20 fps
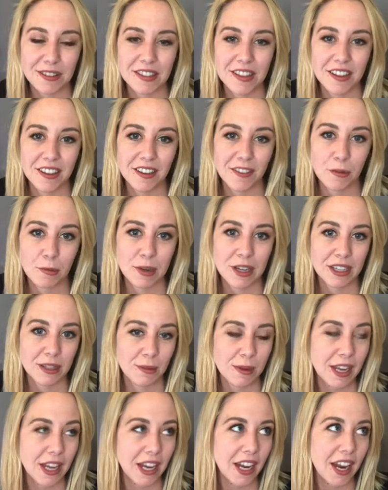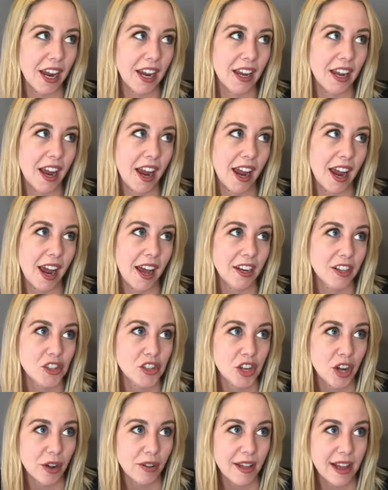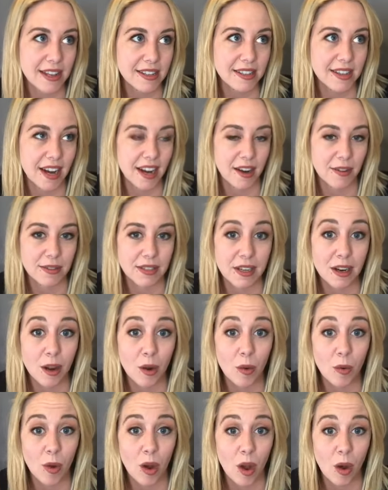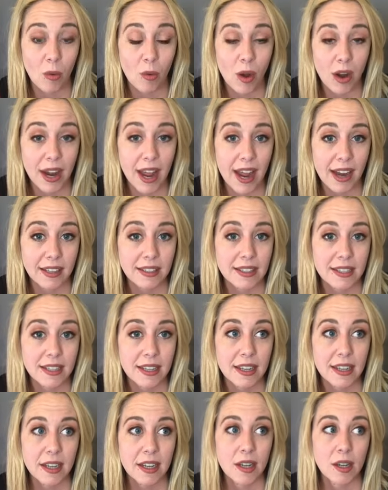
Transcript: I was telling everybody at the beginning, I, I had a show last night. I was in a, a one act